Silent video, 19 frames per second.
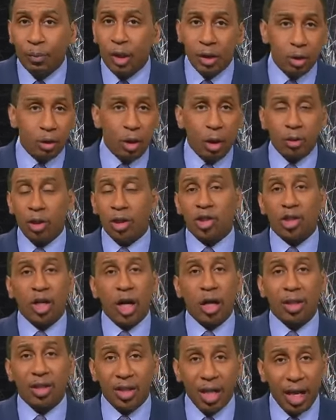You know, the
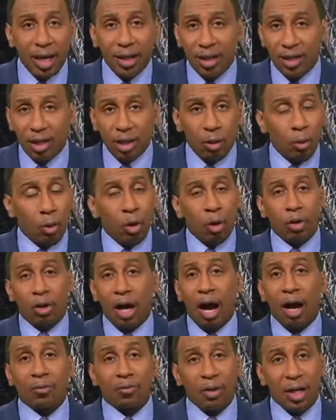Chuck Daly's of the world,
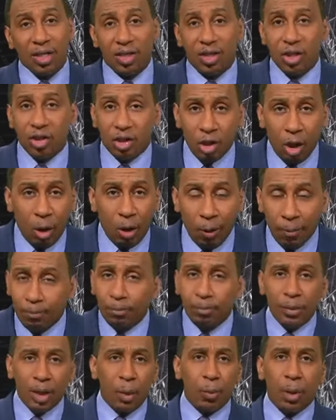God rest his soul,
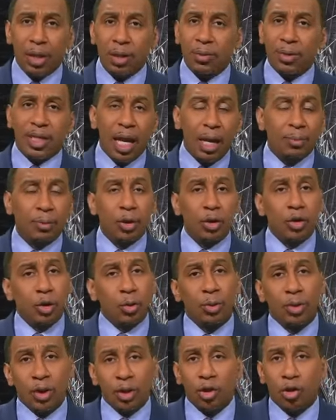and what he was able to do
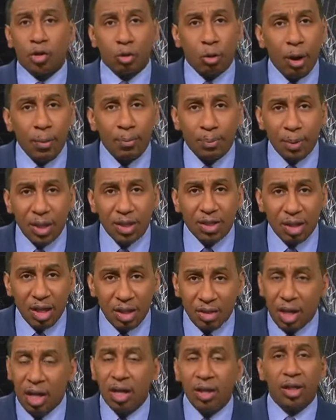with the Detroit Pistons.